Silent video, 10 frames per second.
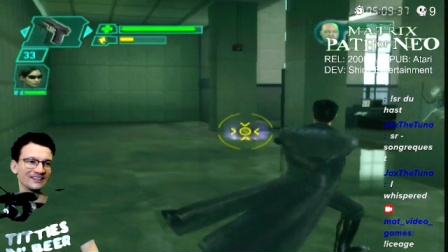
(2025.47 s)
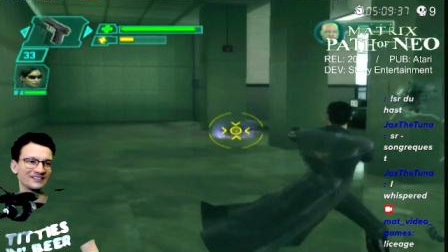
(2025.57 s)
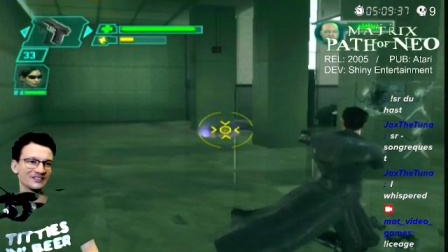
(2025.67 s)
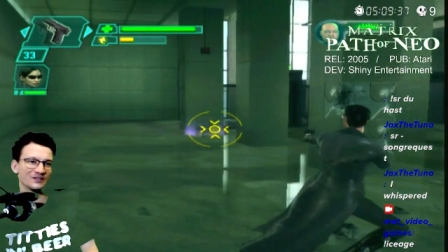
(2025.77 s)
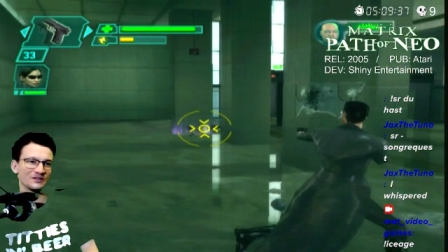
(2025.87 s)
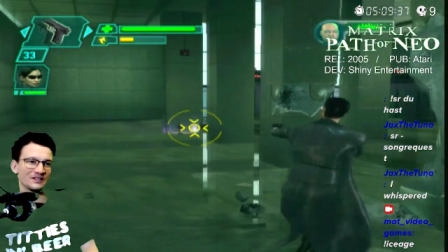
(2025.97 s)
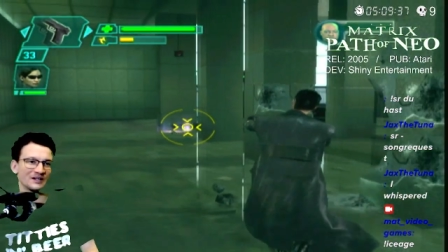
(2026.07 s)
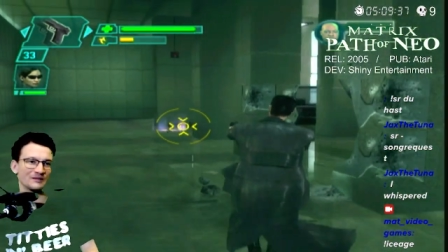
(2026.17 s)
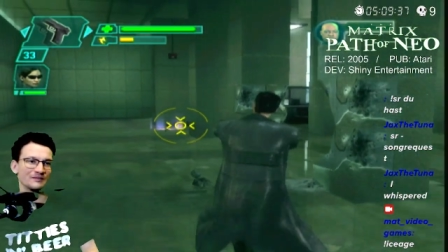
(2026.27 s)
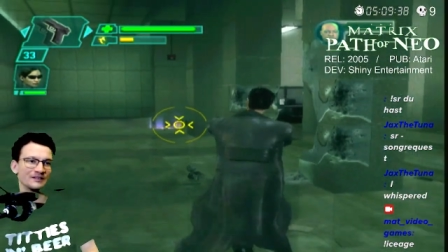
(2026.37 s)
That's so
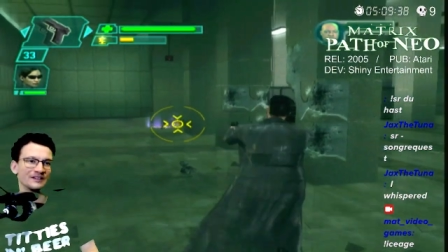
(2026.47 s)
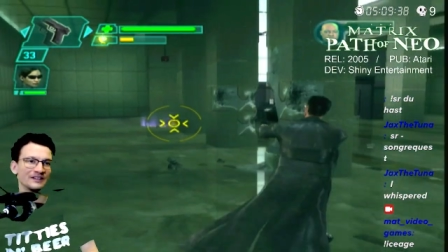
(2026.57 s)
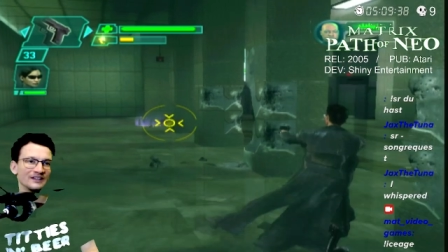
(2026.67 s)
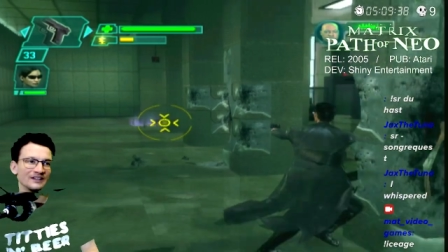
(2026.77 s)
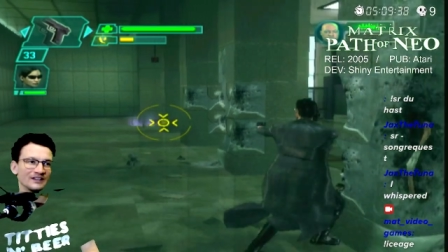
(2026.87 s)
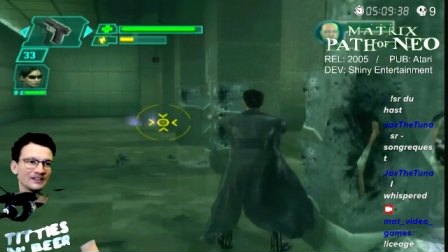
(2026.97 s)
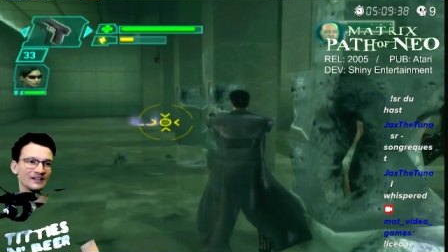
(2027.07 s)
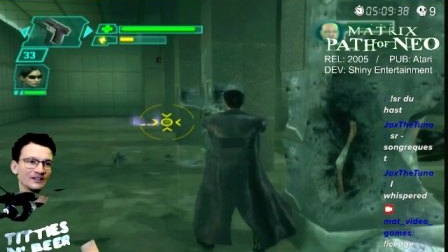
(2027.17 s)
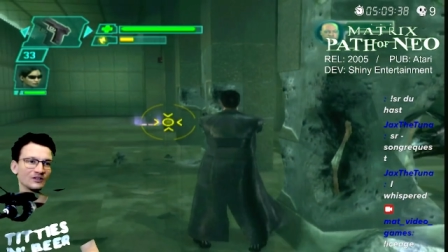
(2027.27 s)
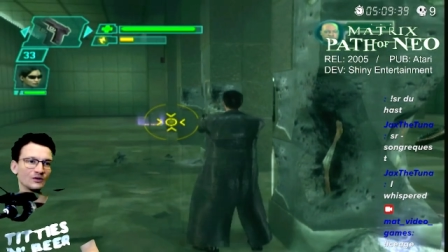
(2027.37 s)
dumb.
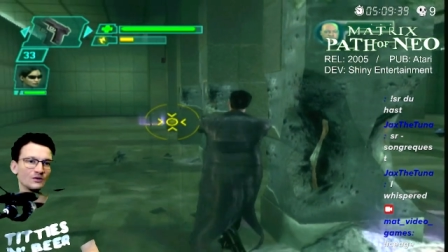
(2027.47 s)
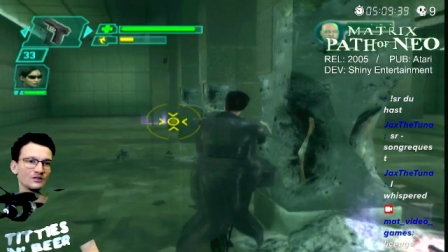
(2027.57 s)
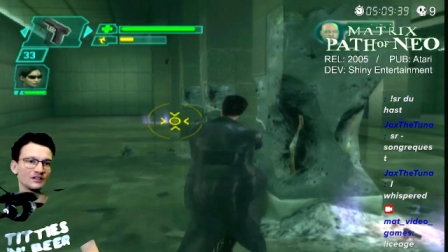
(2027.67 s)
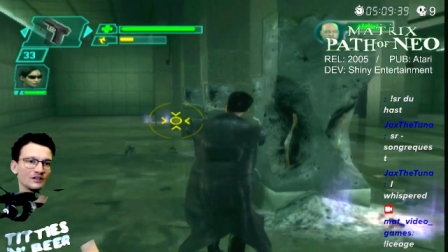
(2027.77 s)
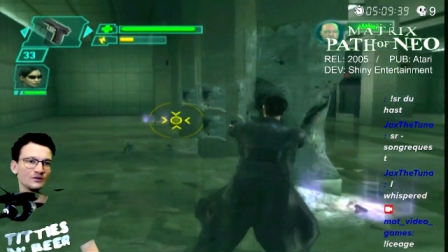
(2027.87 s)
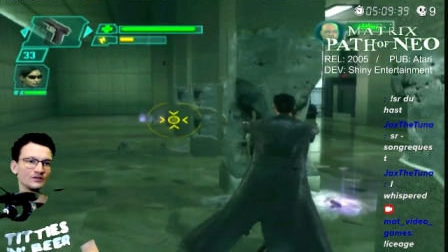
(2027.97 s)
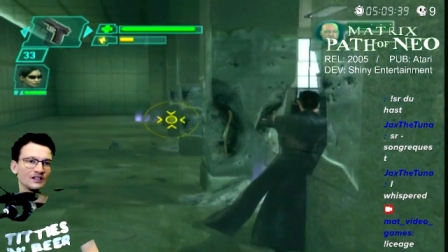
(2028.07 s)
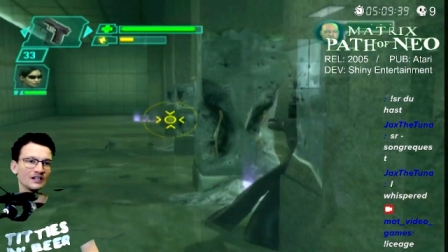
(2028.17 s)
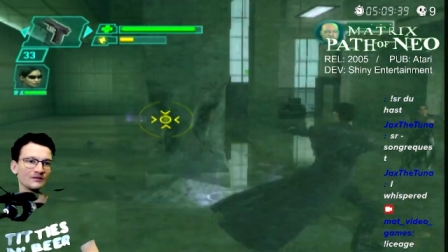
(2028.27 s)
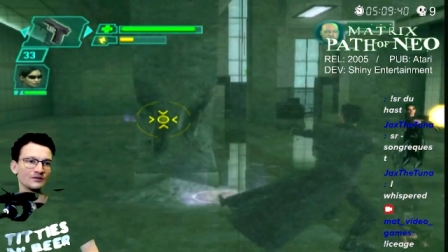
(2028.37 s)
Okay, so who's who's
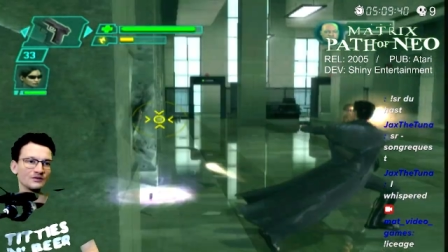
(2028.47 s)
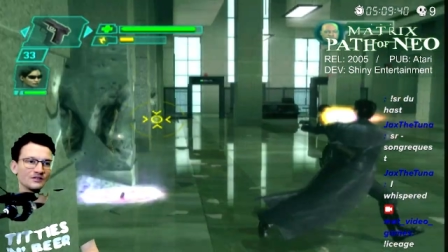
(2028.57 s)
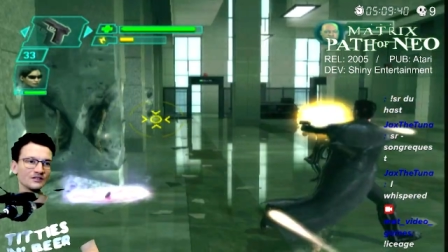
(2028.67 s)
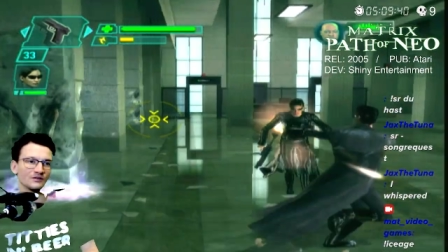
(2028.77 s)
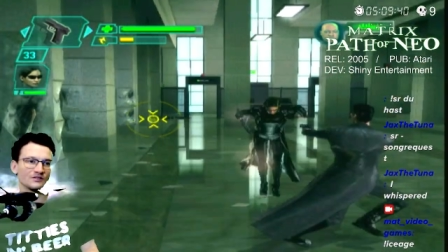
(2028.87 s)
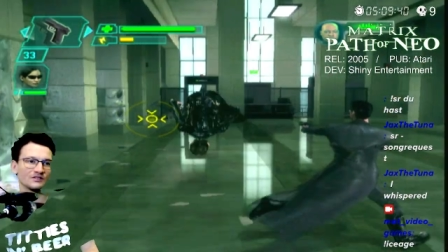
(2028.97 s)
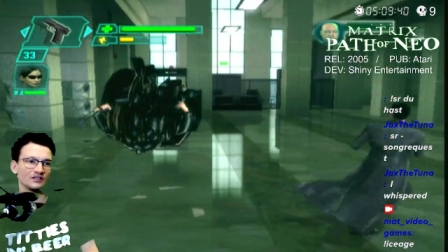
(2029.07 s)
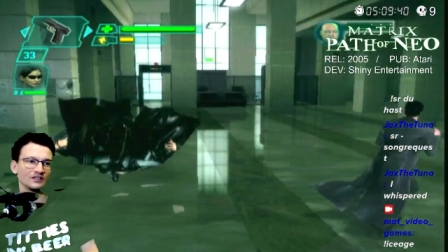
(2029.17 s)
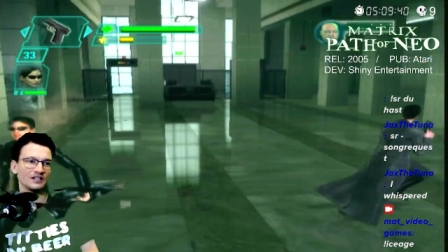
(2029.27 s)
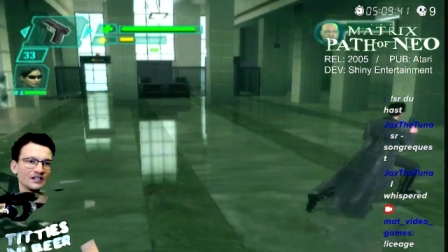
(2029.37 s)
left? Who's who's
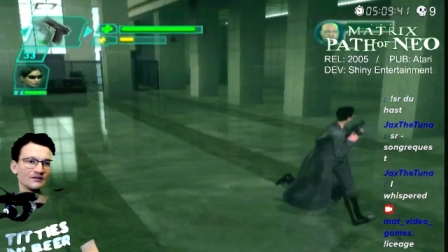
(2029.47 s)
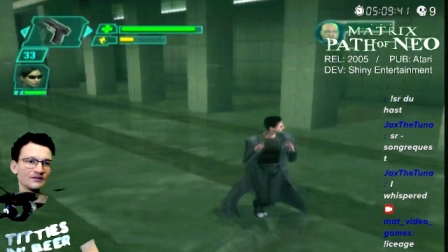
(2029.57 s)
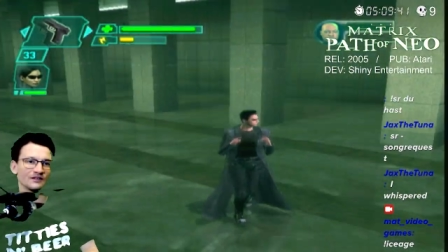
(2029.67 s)
still alive?